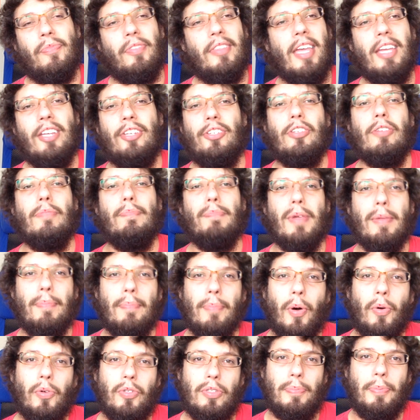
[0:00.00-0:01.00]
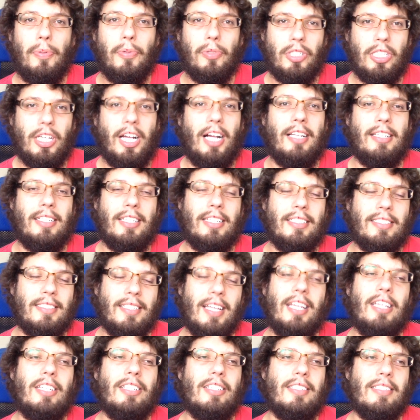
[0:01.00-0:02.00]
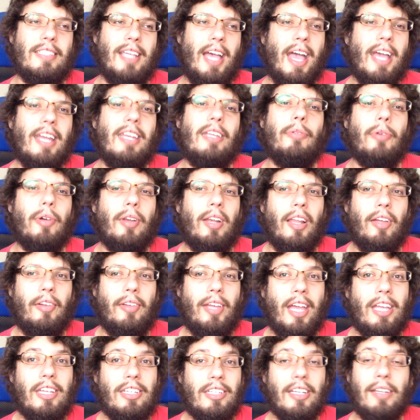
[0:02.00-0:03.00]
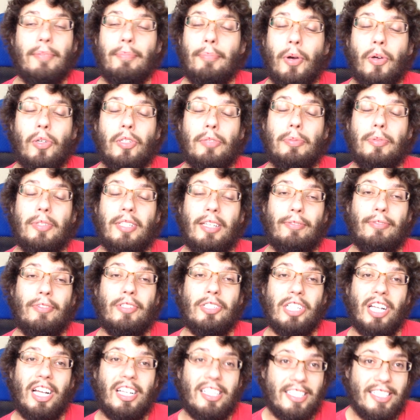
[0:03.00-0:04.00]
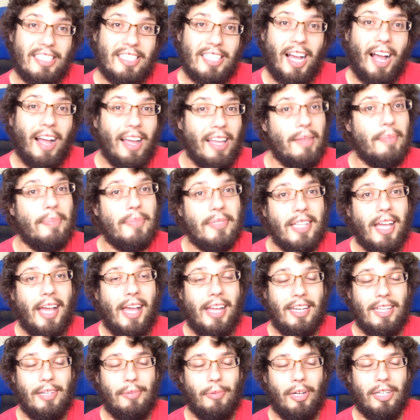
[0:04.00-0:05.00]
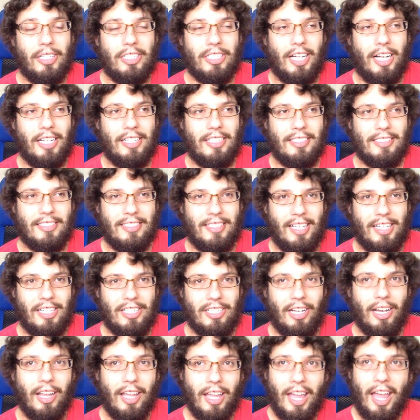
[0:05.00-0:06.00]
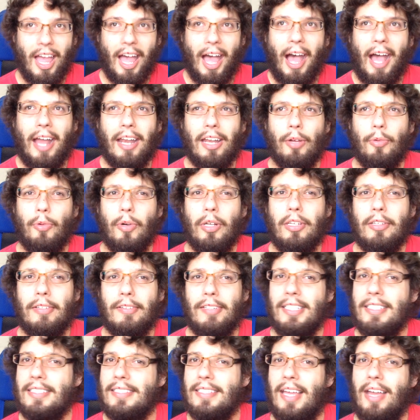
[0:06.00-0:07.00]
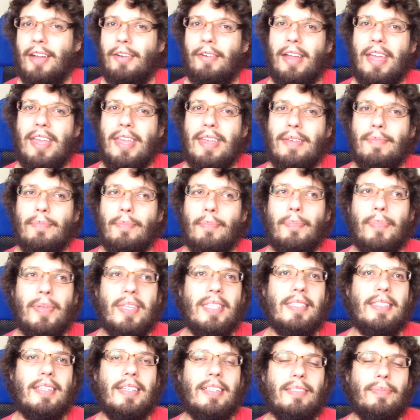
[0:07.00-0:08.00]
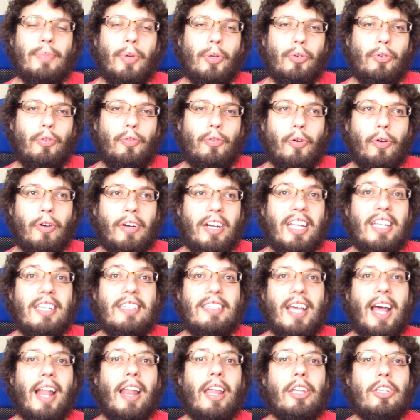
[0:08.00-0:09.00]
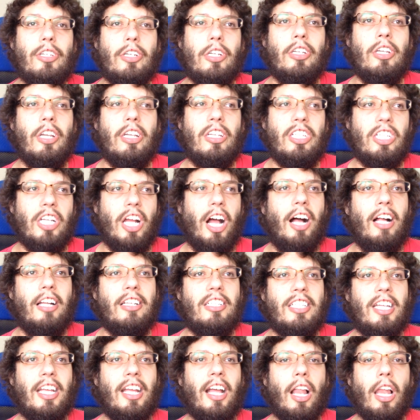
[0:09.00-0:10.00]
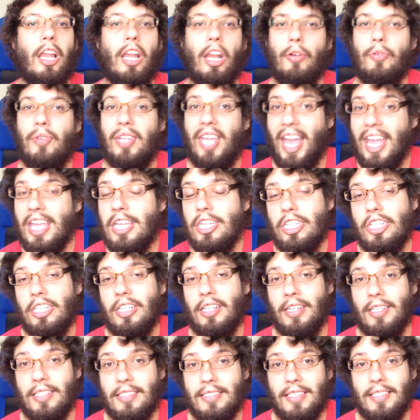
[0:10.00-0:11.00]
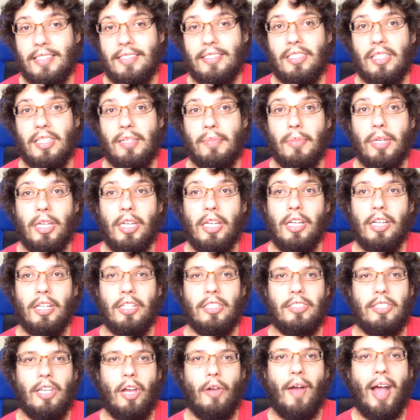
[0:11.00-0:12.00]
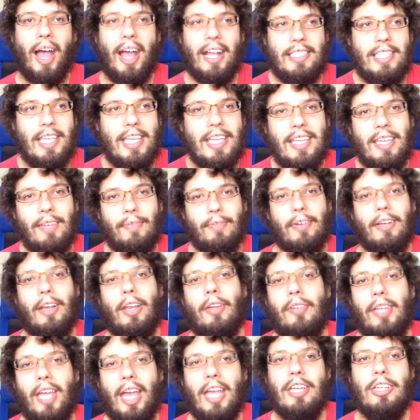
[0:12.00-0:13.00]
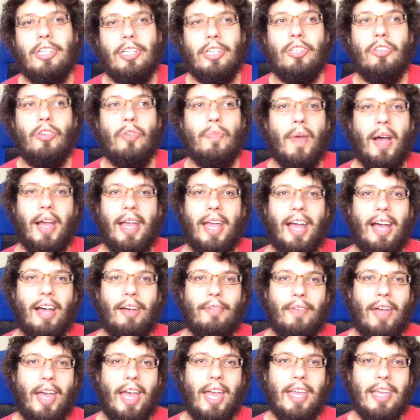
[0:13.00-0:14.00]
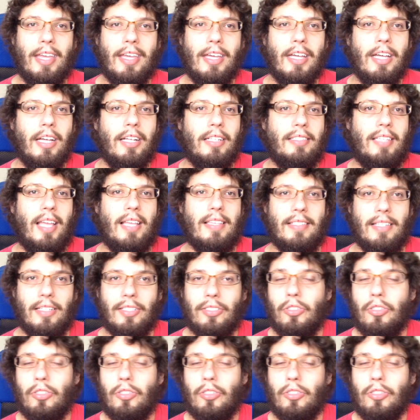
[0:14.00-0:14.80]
there should be multiple charging stations at any one location and multiple different charging types at any one charging station. And I wonder, is there a business model for an intelligent charging location system? So at a given location, you might have a Tesla